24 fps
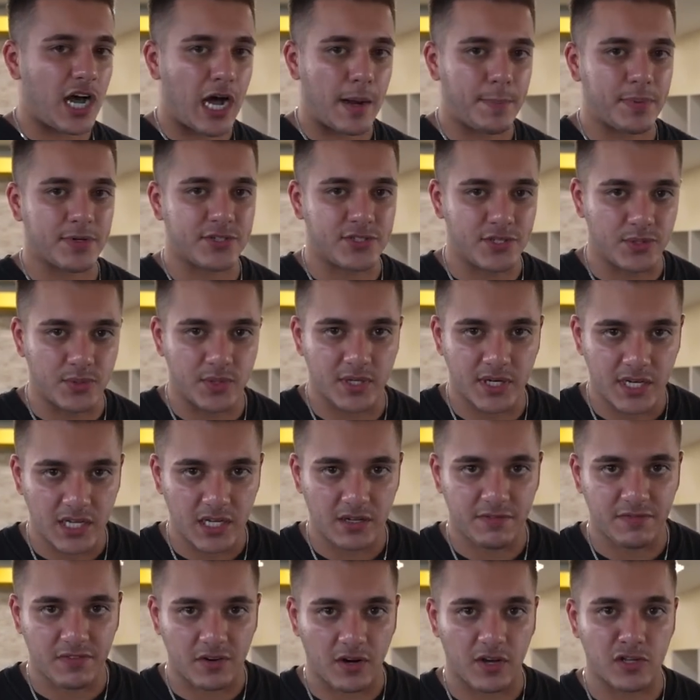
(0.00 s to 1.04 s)
opportunity
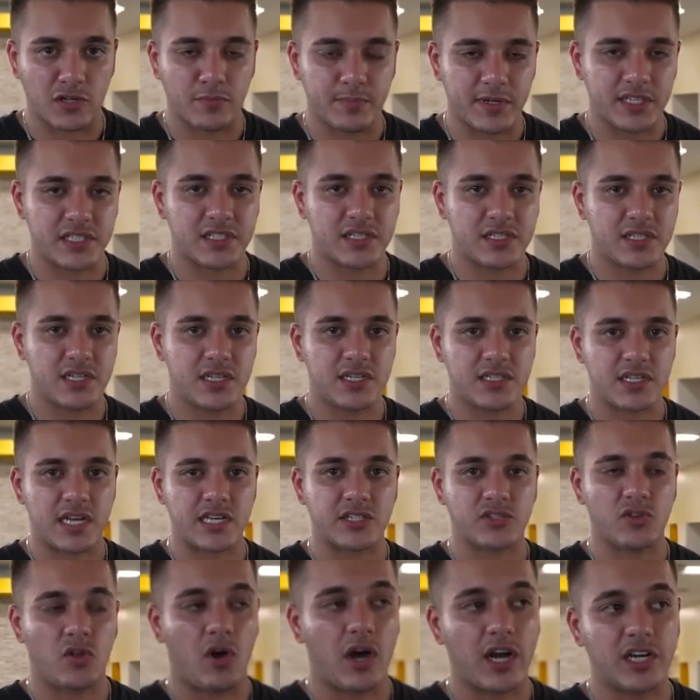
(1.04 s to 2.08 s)
for other businesses
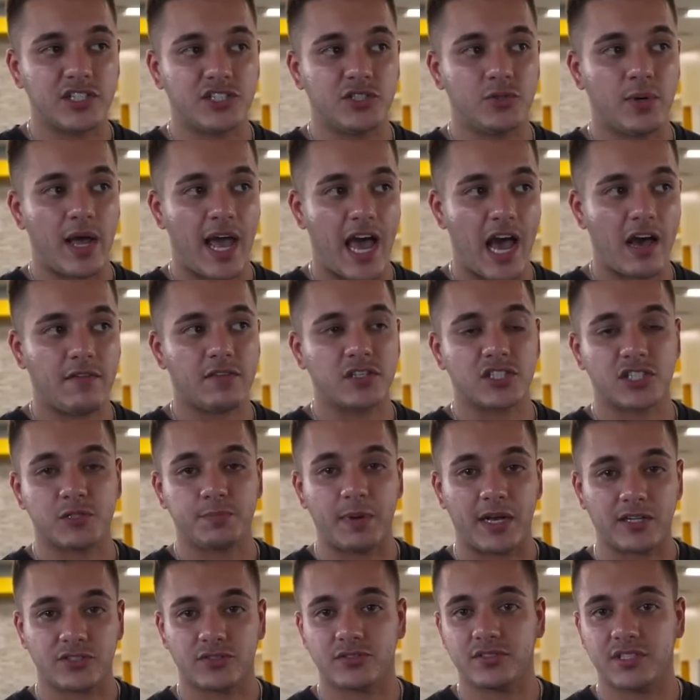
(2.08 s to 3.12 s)
as long as you have a
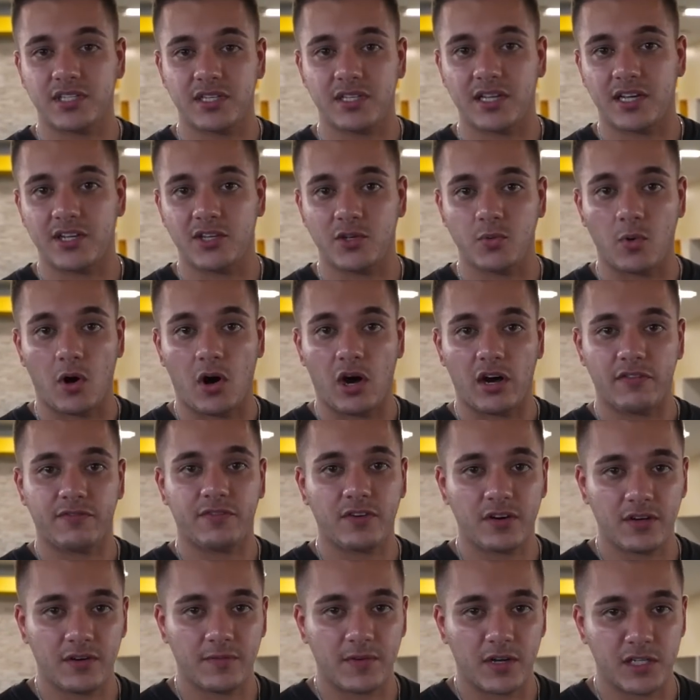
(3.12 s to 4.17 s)
specialty that you offer,